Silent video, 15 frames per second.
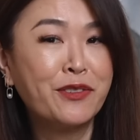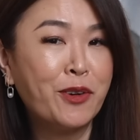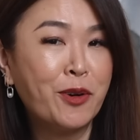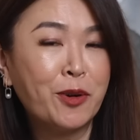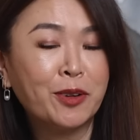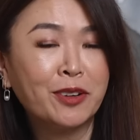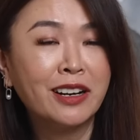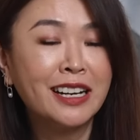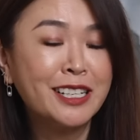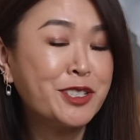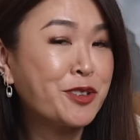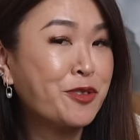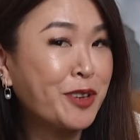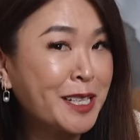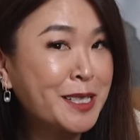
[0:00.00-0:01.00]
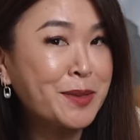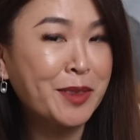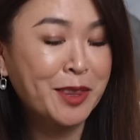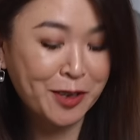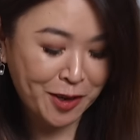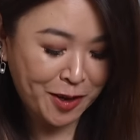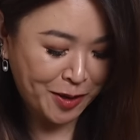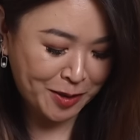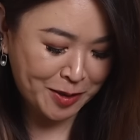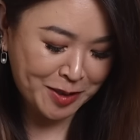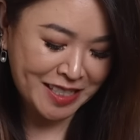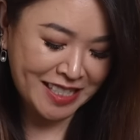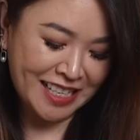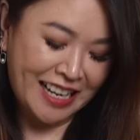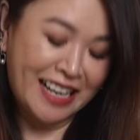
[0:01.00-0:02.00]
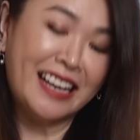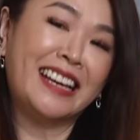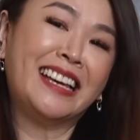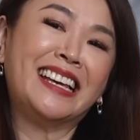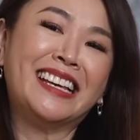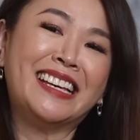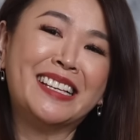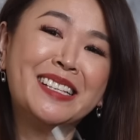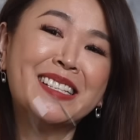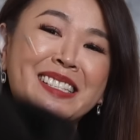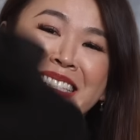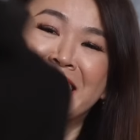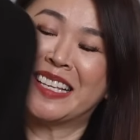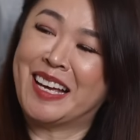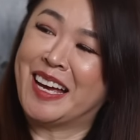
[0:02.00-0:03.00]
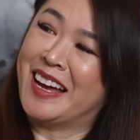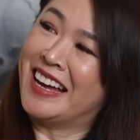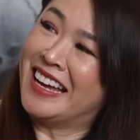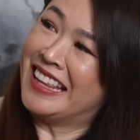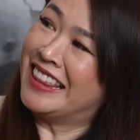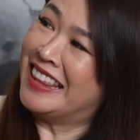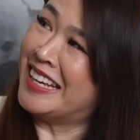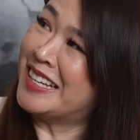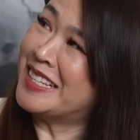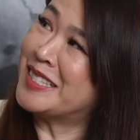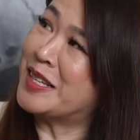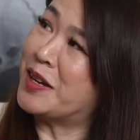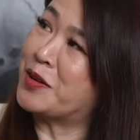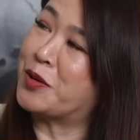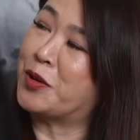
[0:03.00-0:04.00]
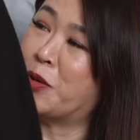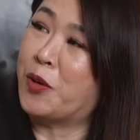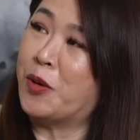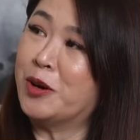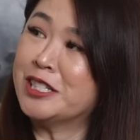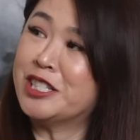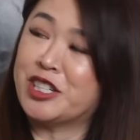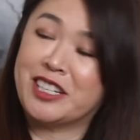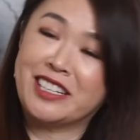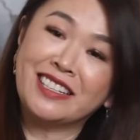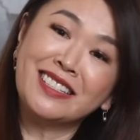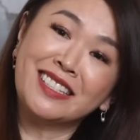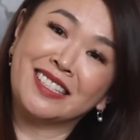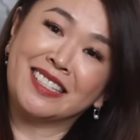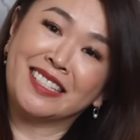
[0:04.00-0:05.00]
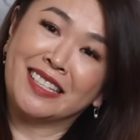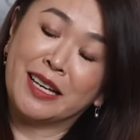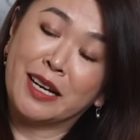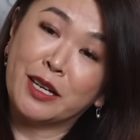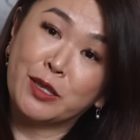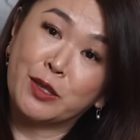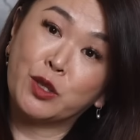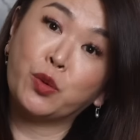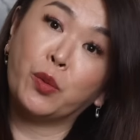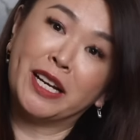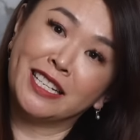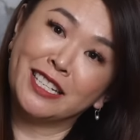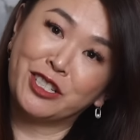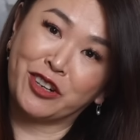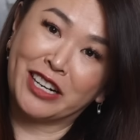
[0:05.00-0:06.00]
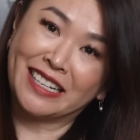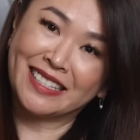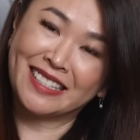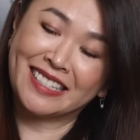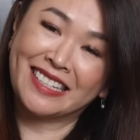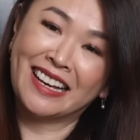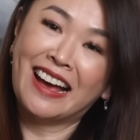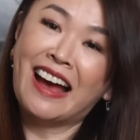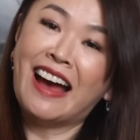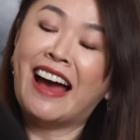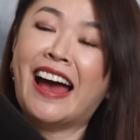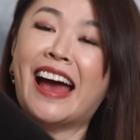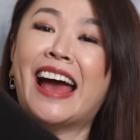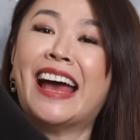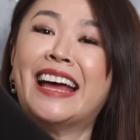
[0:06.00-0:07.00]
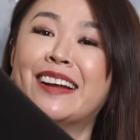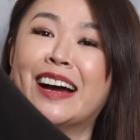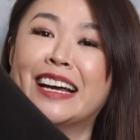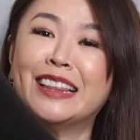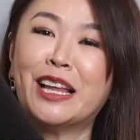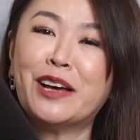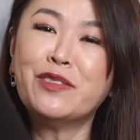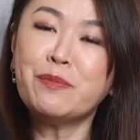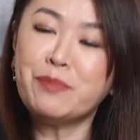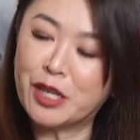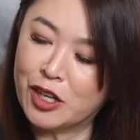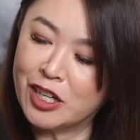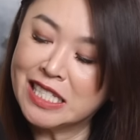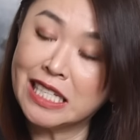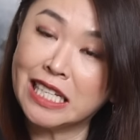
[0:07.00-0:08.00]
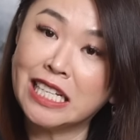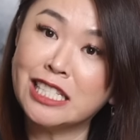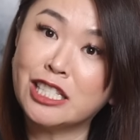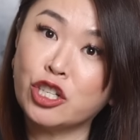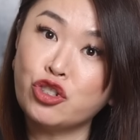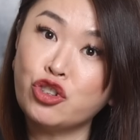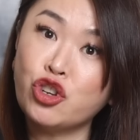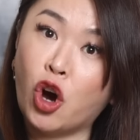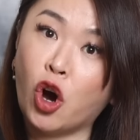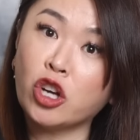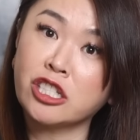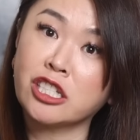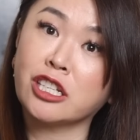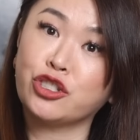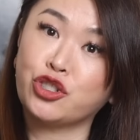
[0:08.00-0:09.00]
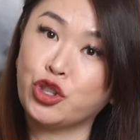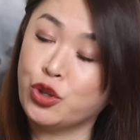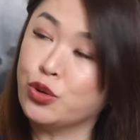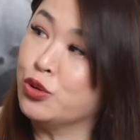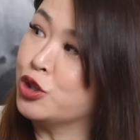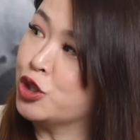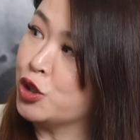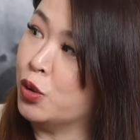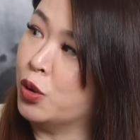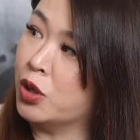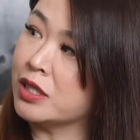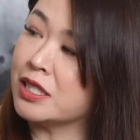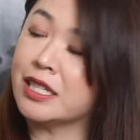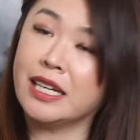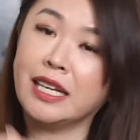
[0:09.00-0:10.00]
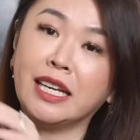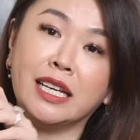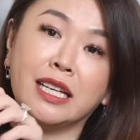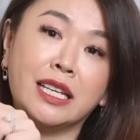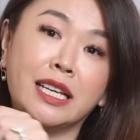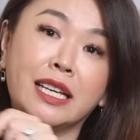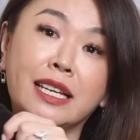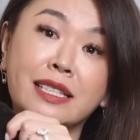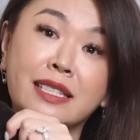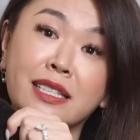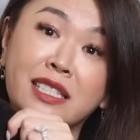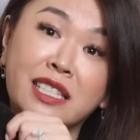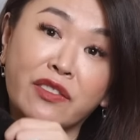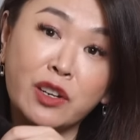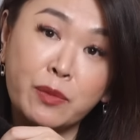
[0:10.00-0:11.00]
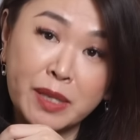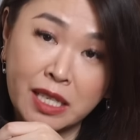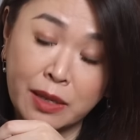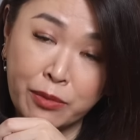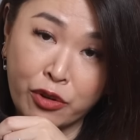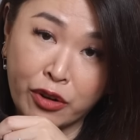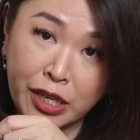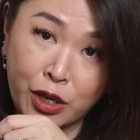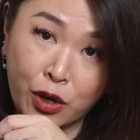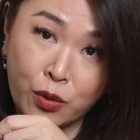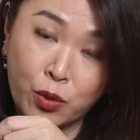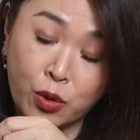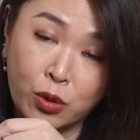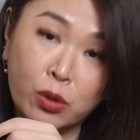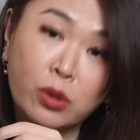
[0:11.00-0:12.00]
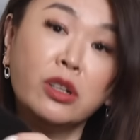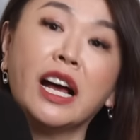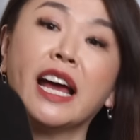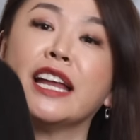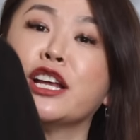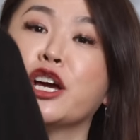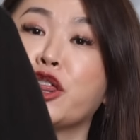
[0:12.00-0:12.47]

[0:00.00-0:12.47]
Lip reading: for drinks with the girls, is this gorgeous sweater dress. And I love it because it is not too short. It is 70% merino wool and